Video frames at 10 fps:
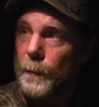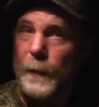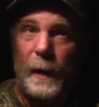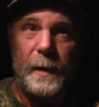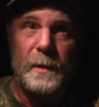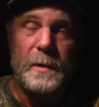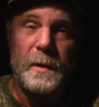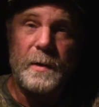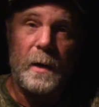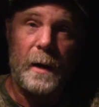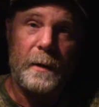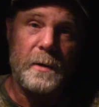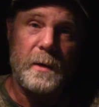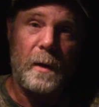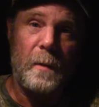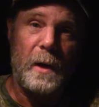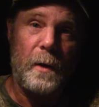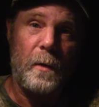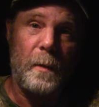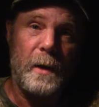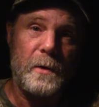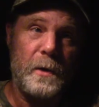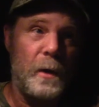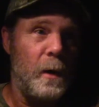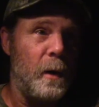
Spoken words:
Late in the season like this, it can be hit or miss.